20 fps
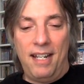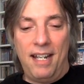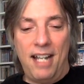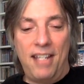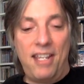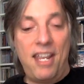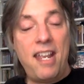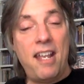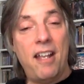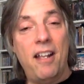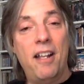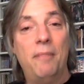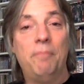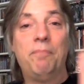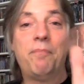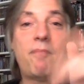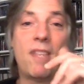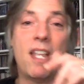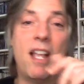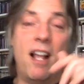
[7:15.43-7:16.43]
I tell you,
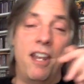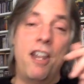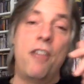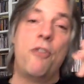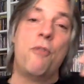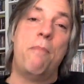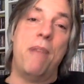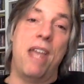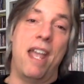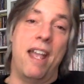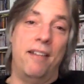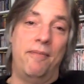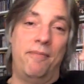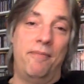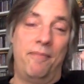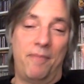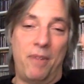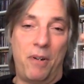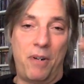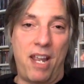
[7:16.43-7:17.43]
another
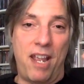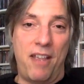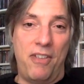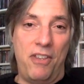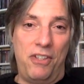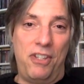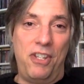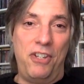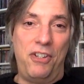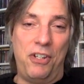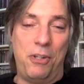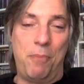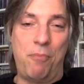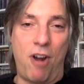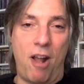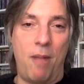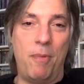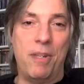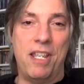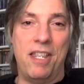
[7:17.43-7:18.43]
band, okay, this is
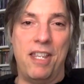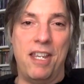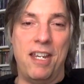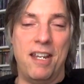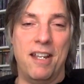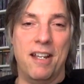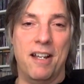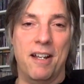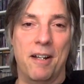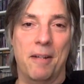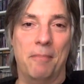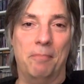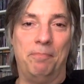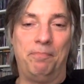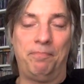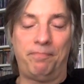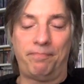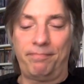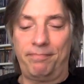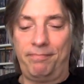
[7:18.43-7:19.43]
probably the, uh,
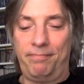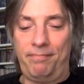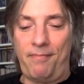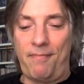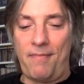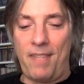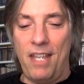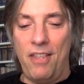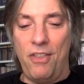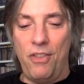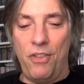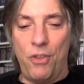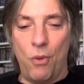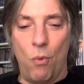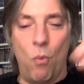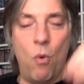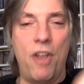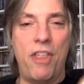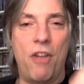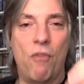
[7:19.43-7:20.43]

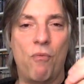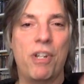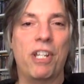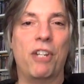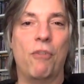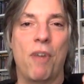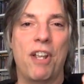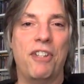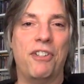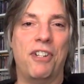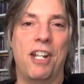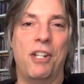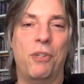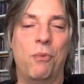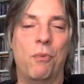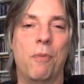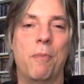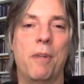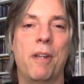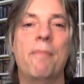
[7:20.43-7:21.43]
the one that really
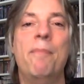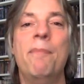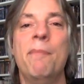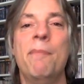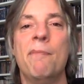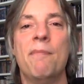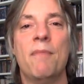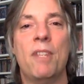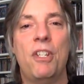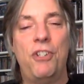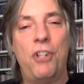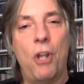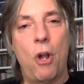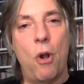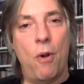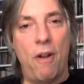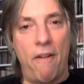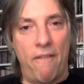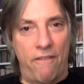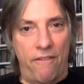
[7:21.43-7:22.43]
resonates with me.
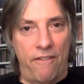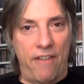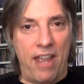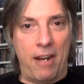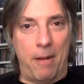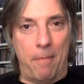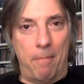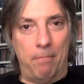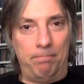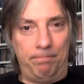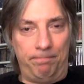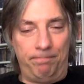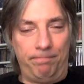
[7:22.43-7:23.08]
So, Venom.